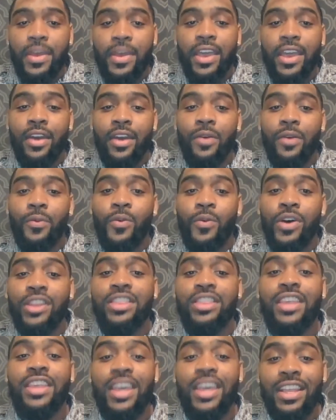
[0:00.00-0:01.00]
and one
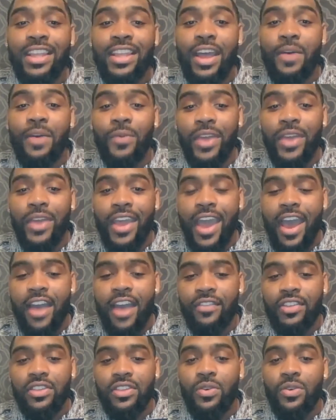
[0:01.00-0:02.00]
thing that we have
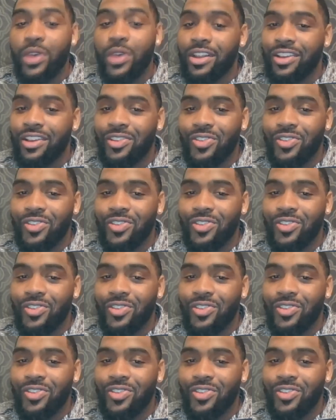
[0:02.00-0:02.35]
is a winning